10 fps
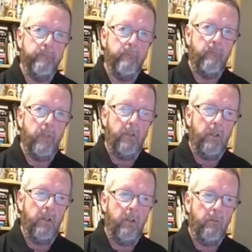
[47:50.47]
So
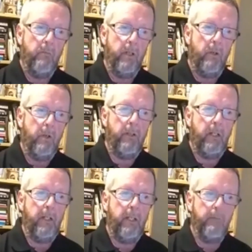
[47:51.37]
you can buy one
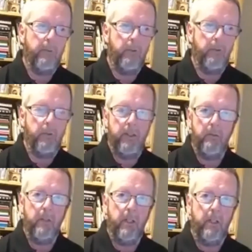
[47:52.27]
kit, brew
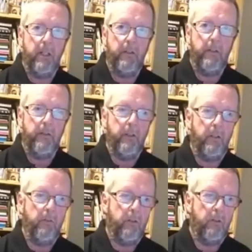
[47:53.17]
21 litres, so
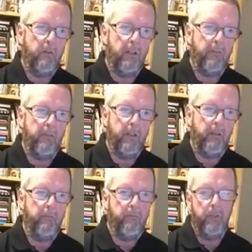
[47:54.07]
you've got roughly,
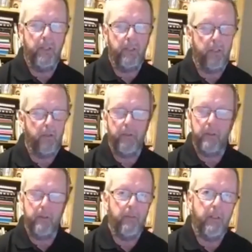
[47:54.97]
I don't know,
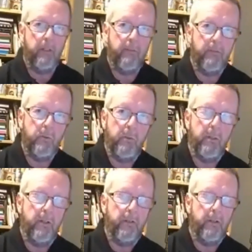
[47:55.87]
35, 40
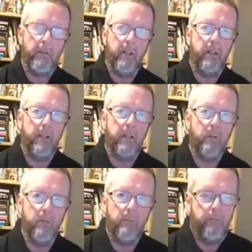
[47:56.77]
pints, something like that,
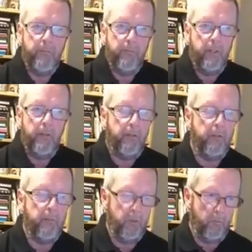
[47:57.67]
or
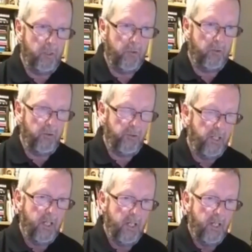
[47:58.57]
500ml bottles.
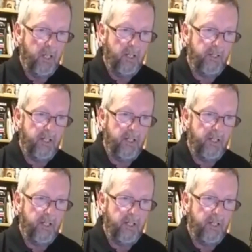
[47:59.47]
And that's